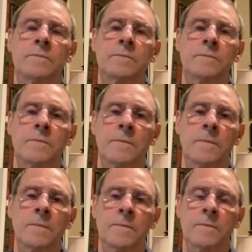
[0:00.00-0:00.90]

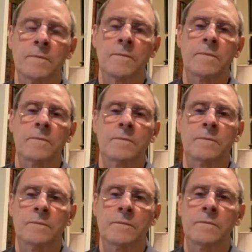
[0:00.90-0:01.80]

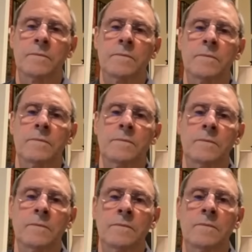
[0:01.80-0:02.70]

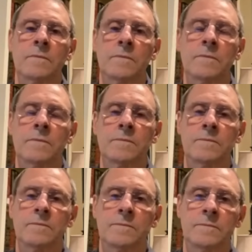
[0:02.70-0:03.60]

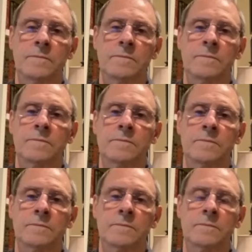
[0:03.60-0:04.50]

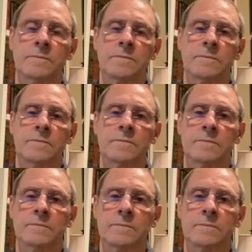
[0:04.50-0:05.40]

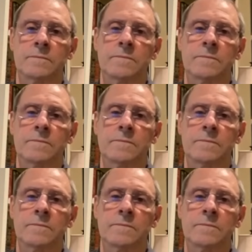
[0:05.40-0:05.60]
[no speech]